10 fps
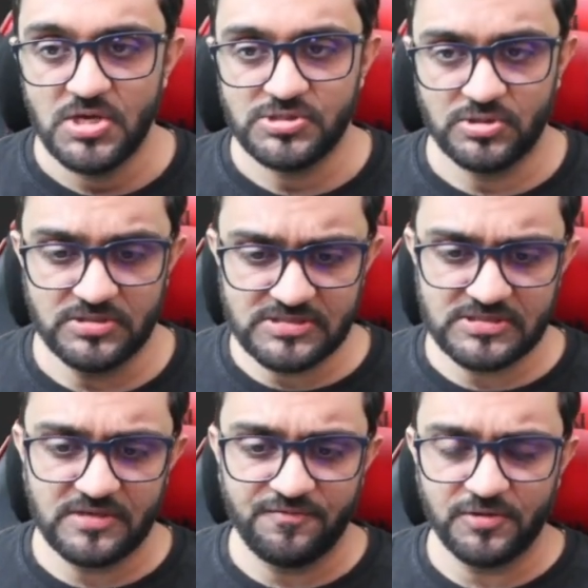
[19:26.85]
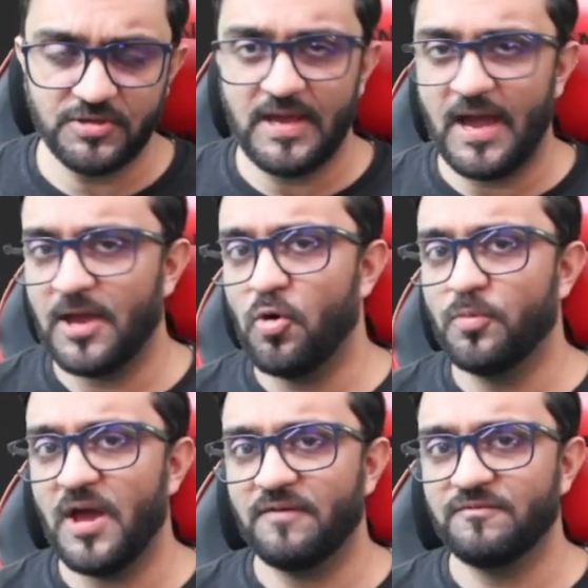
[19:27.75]
so this is it for today i
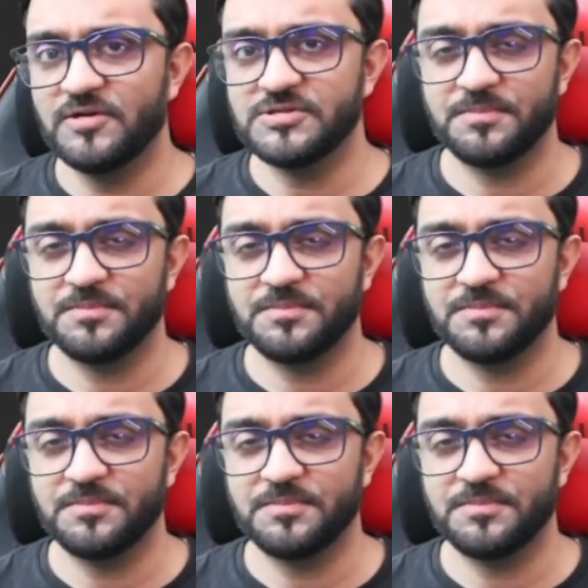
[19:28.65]
hope you have learned